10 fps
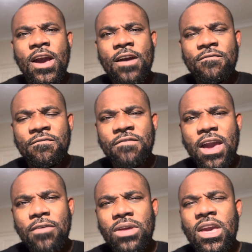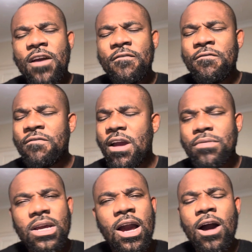very, very
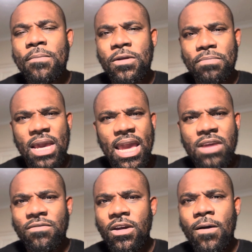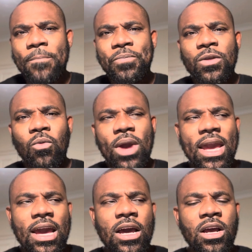common behavior
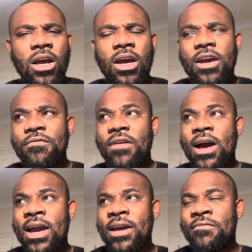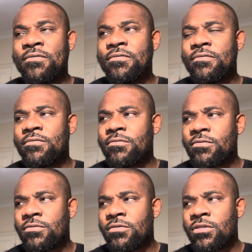where if I've
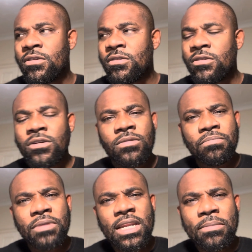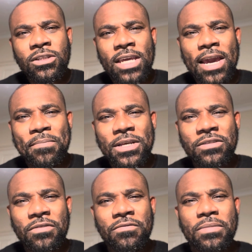been able to get a piece of
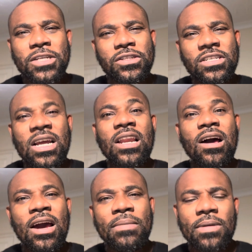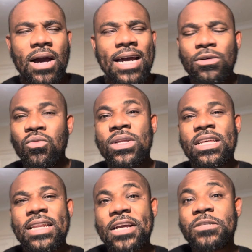information to climb, I don't want the
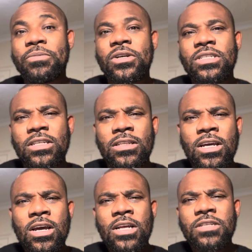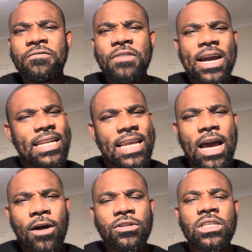next person to find
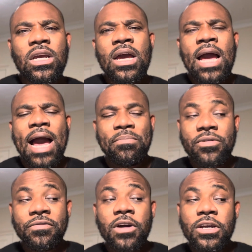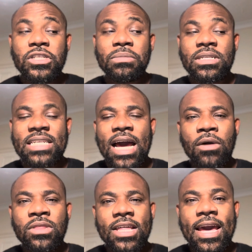out. I prefer you to be
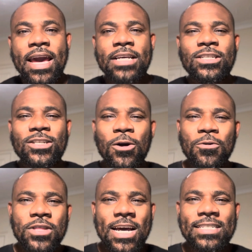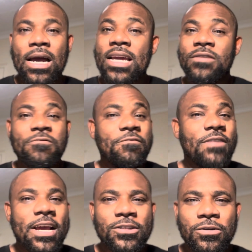down there so that I can
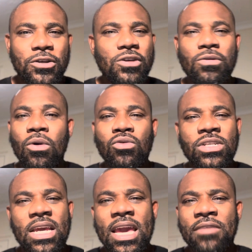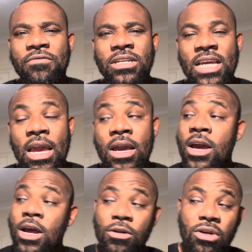flex on you all day, every day.
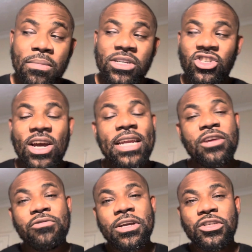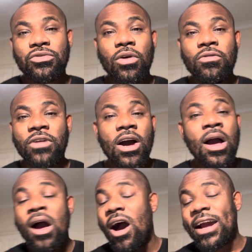Look at my shiny Range Rover.
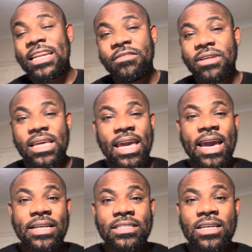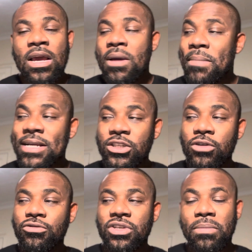I live in Kent. My
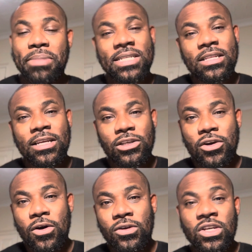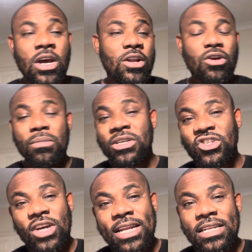children are better than yours. Look at my
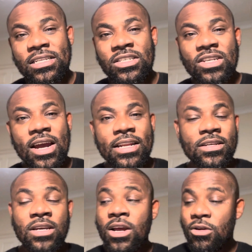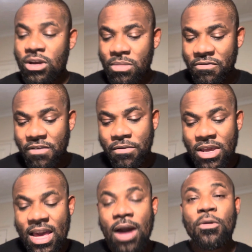shiny designers. Look at my
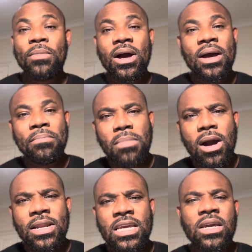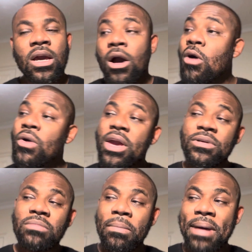Ferragamo, my money. Oh, here is
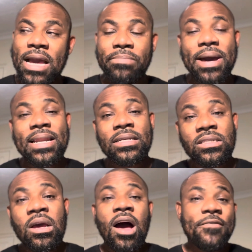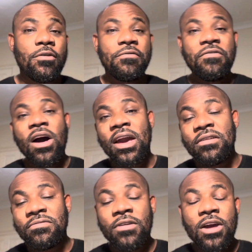my bank balance. I've got
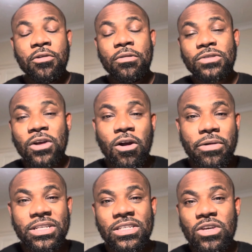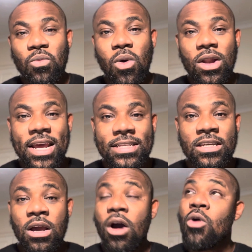5 cryptocurrency wallet.
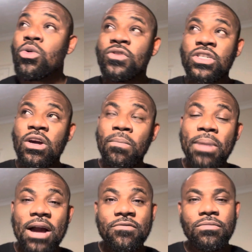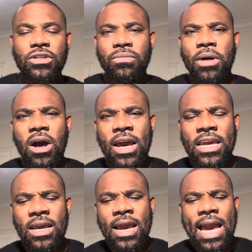Oh, we've just got back from Dubai.
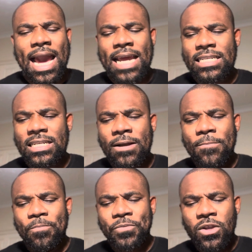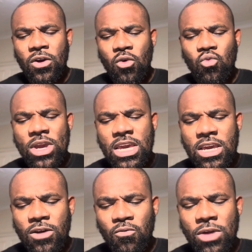And
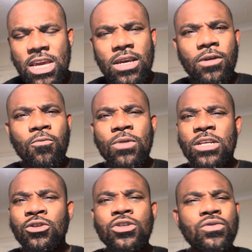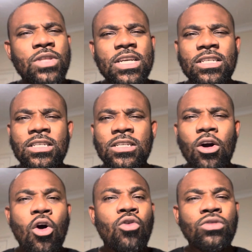we do this
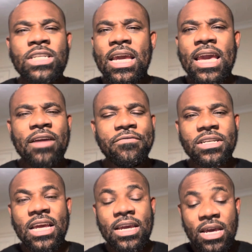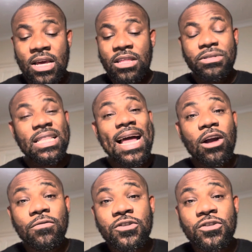all day, every day. There is lack of